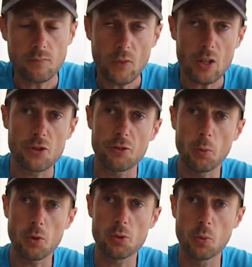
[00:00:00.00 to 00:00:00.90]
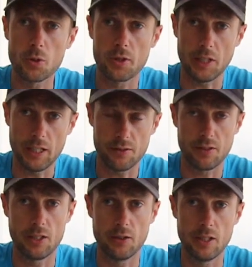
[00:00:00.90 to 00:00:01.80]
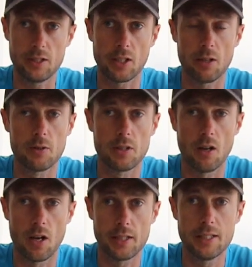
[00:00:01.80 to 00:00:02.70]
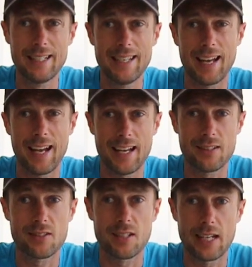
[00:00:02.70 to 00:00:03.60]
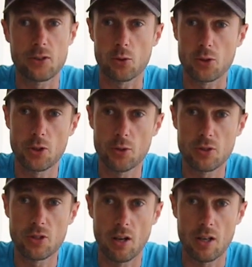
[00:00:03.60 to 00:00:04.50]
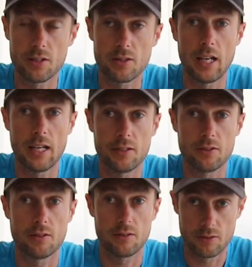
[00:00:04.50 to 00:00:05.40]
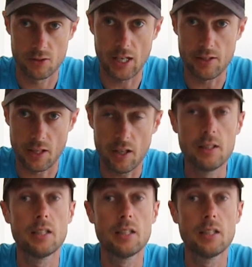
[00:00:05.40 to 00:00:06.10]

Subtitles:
So if you want to order these, then you need to go online and select your shoe size and gender,